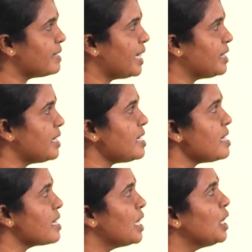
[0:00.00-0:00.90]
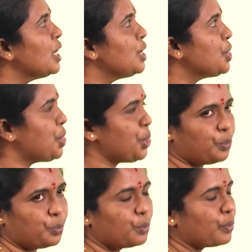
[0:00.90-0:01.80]
sentence
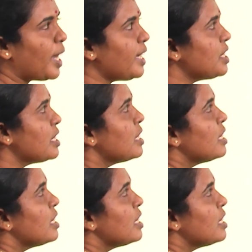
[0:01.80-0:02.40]
2, right?